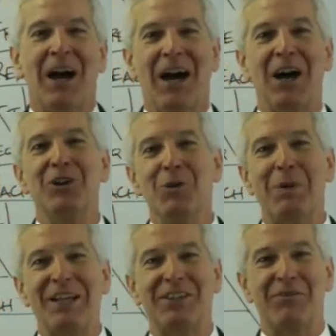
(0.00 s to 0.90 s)
A new
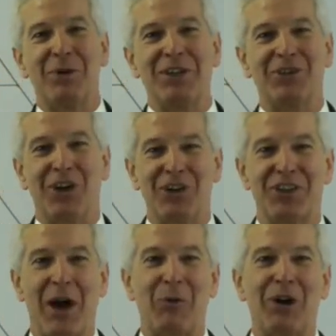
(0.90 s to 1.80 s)
piece of research
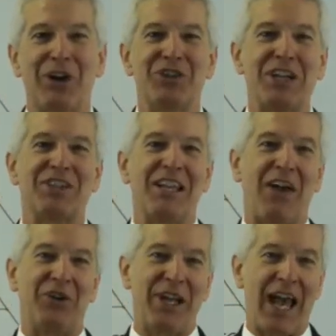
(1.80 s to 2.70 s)
that we heard just the
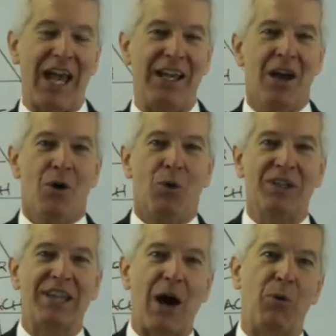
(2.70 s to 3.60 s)
other day
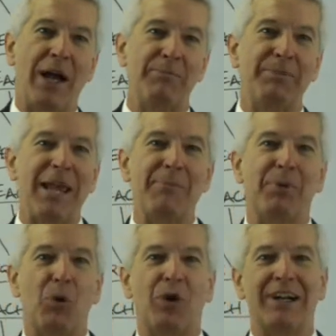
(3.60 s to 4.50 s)
was that when
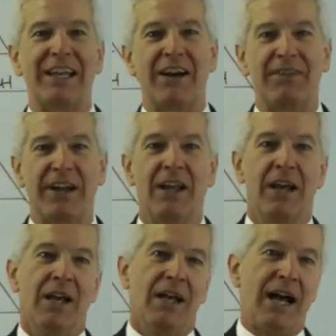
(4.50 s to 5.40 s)
people were given
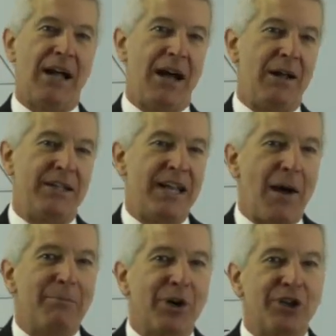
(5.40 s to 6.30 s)
a
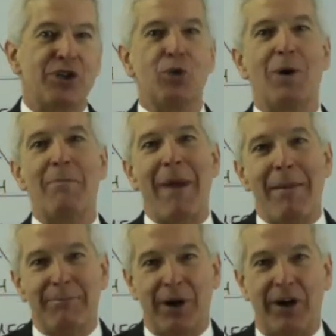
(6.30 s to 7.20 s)
number to
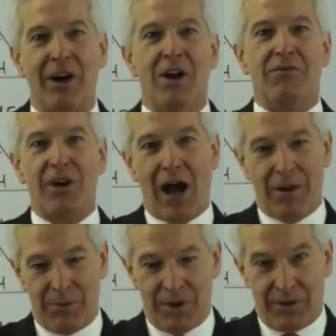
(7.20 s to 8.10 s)
remember
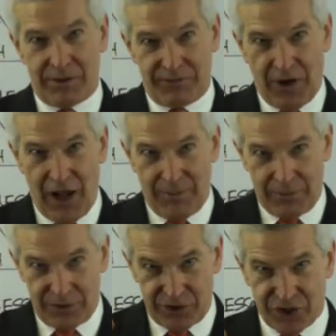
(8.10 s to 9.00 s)
from
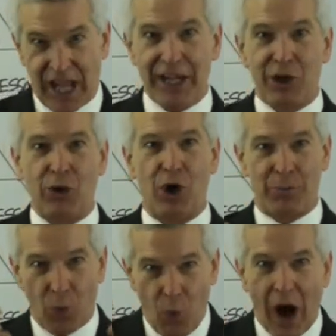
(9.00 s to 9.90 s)
study
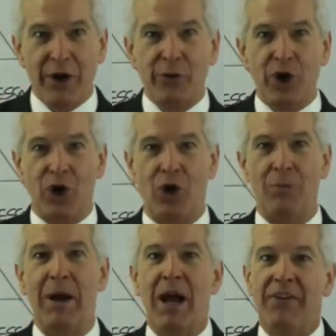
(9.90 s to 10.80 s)
group, one
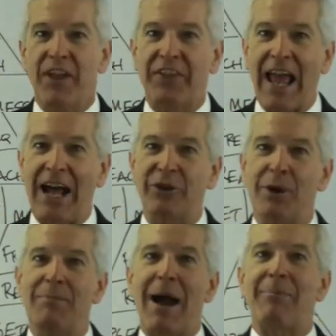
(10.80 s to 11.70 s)
room that they had to
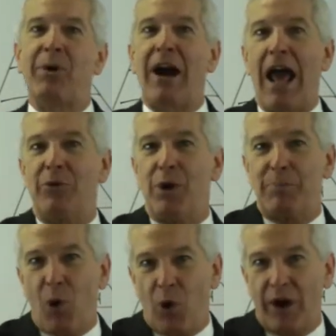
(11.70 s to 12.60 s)
remember and
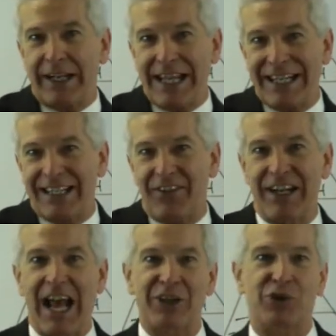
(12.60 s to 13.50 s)
report into the
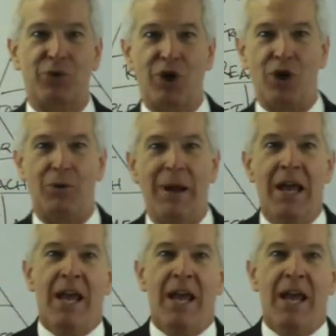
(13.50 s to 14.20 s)
next room,